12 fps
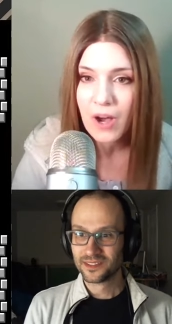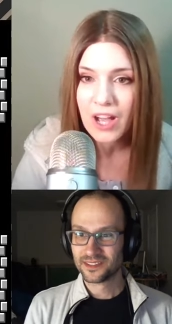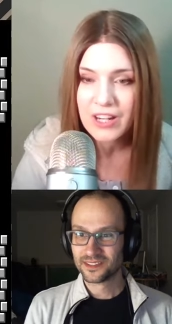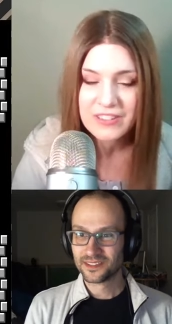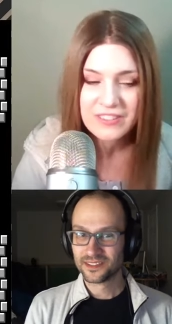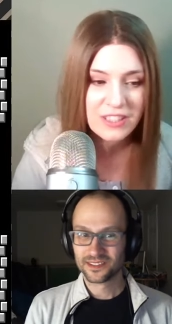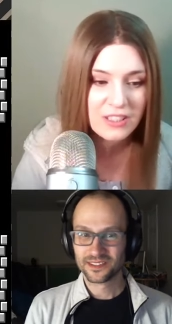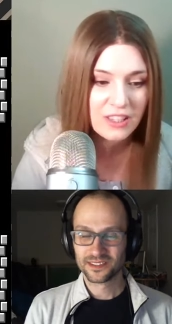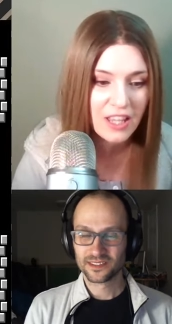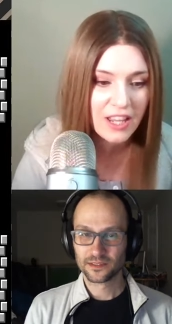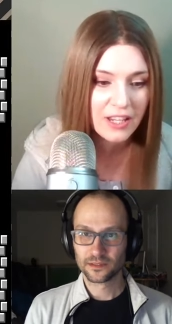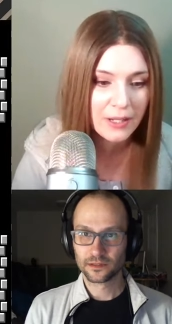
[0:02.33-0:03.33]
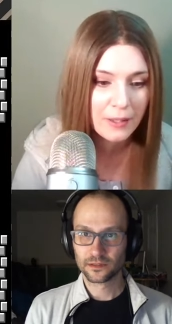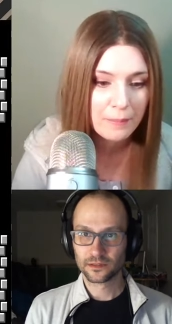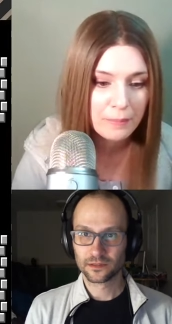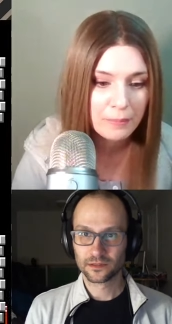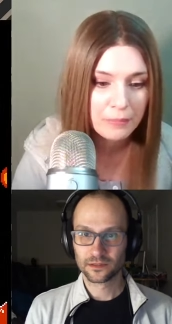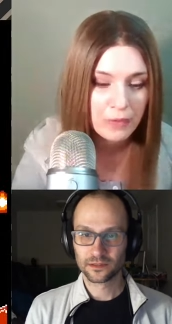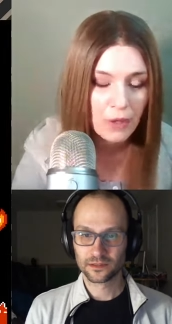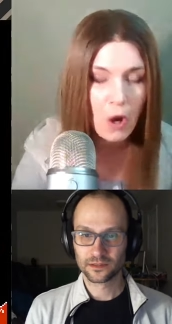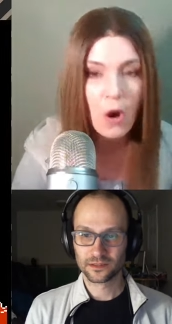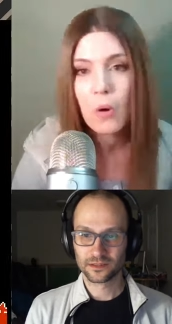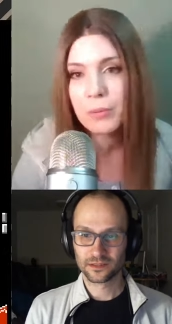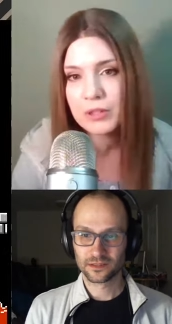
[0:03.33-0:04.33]
Speaker 1: Odyssey, like
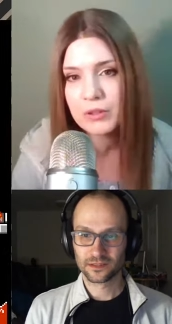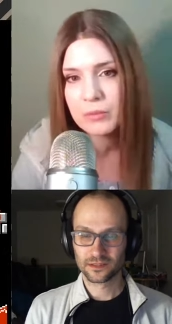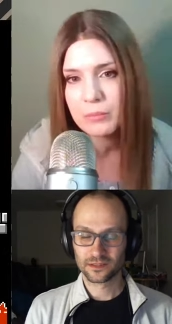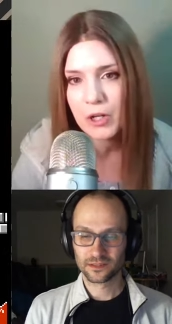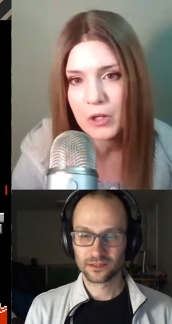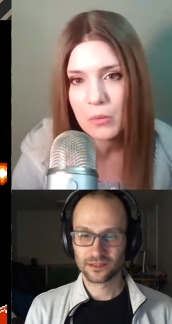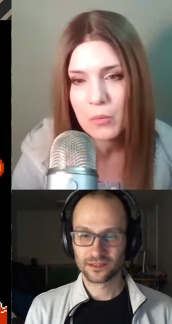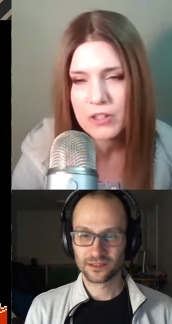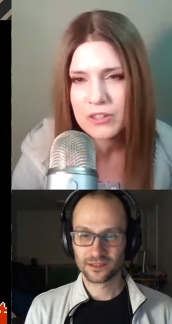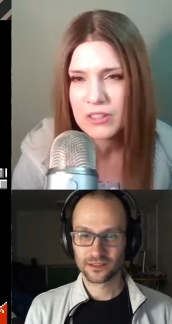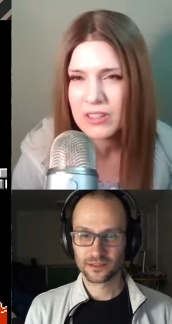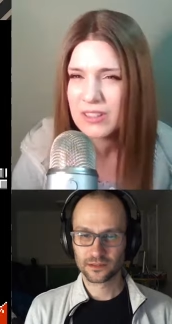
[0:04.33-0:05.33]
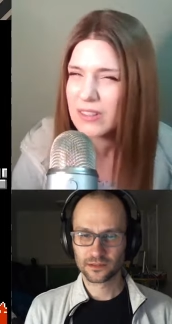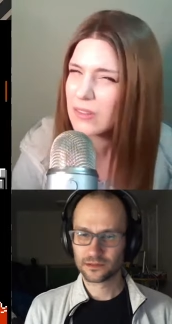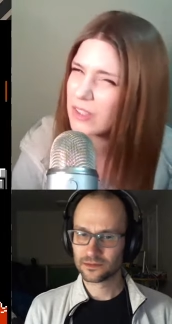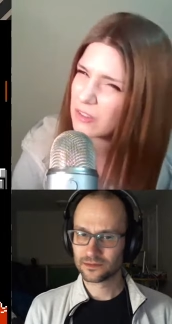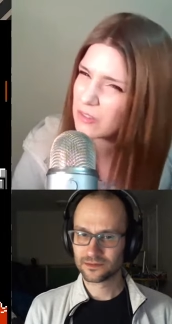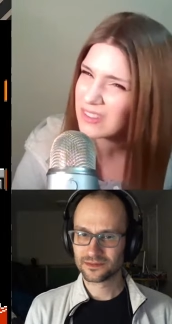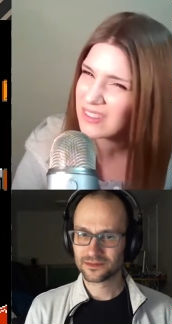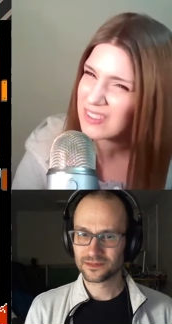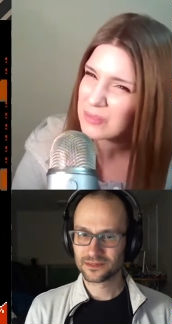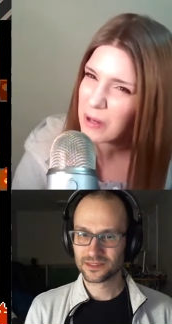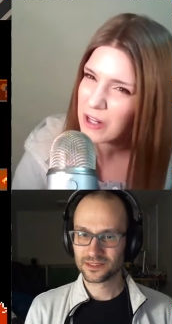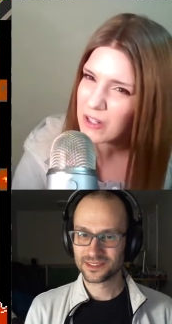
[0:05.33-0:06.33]
oh, but Mario Wonder is
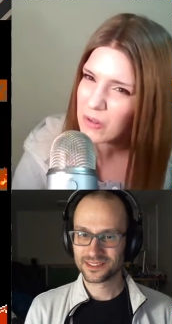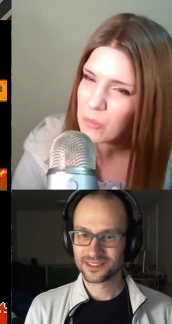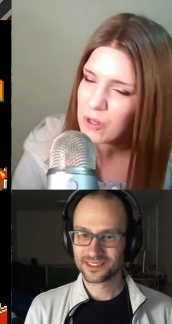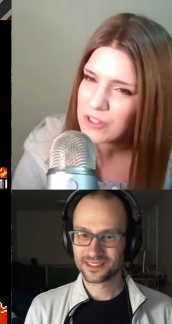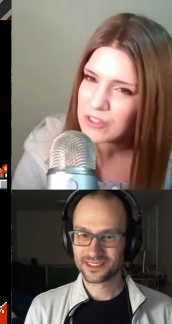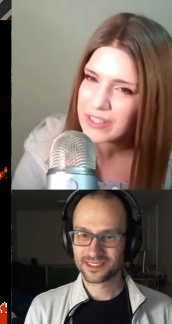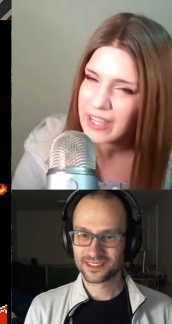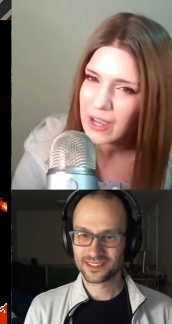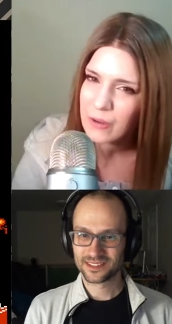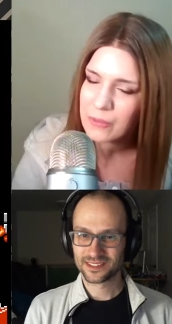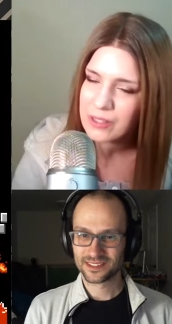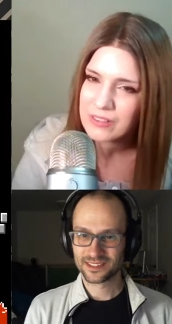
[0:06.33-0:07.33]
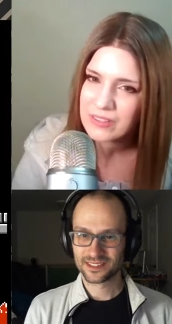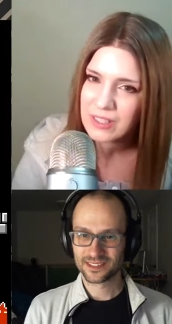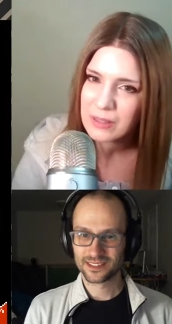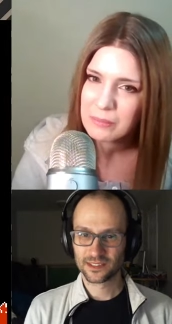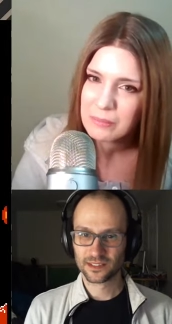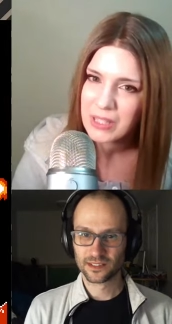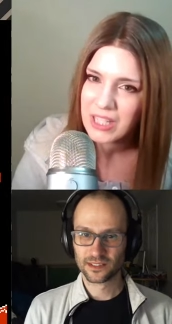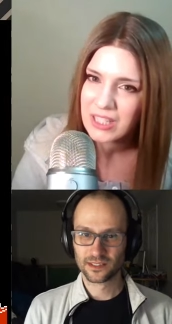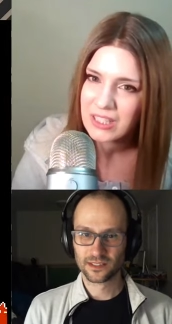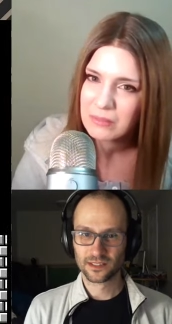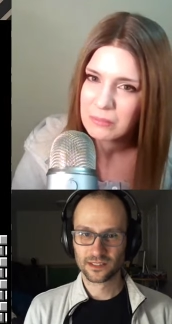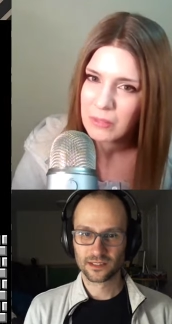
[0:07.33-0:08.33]
does Mario Wonder count as like a
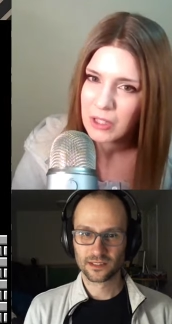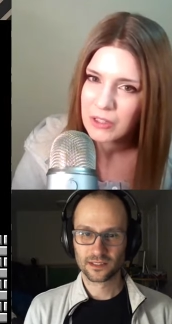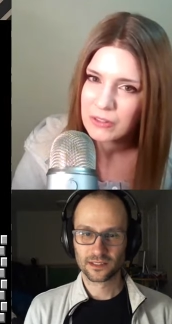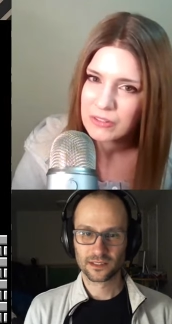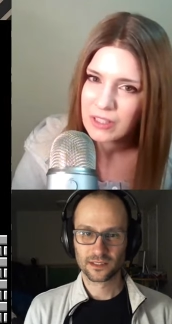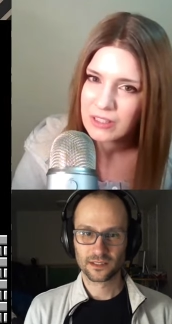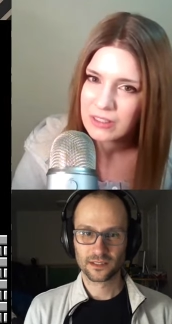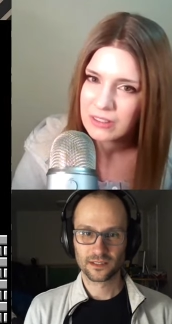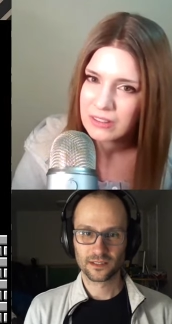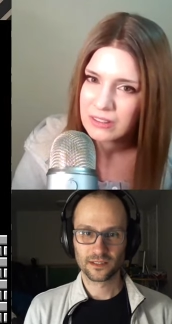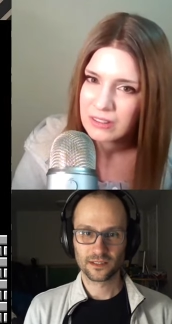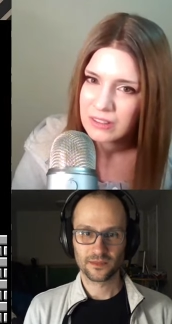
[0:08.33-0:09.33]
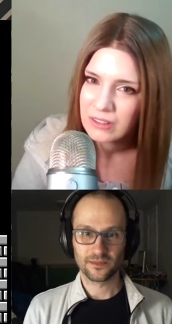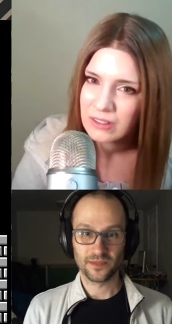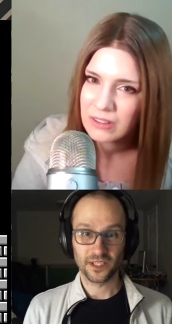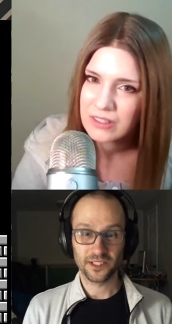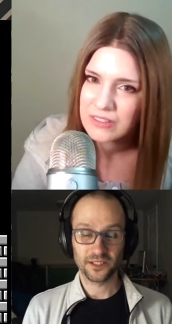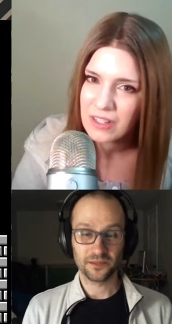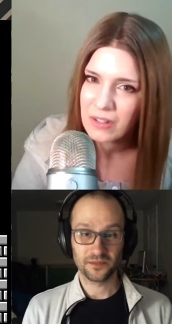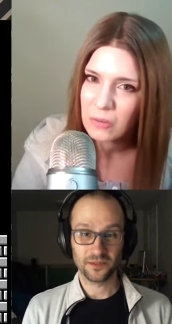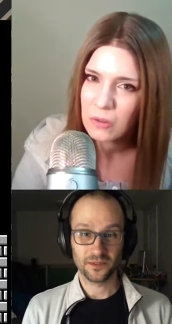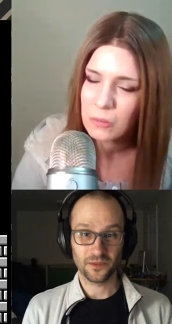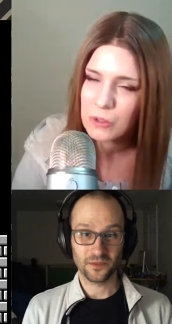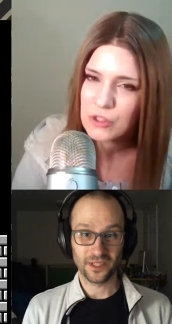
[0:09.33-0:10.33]
main Mario title, or is Mario
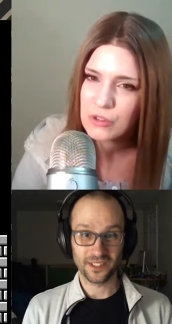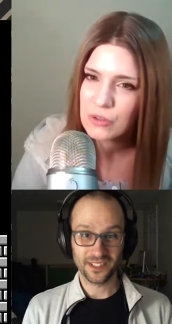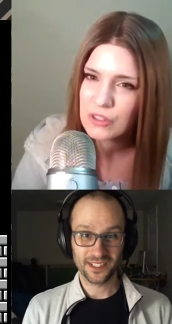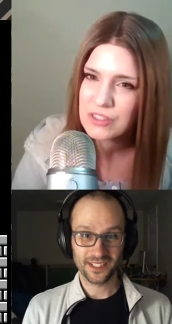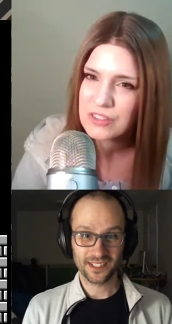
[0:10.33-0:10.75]
or would you Wonder?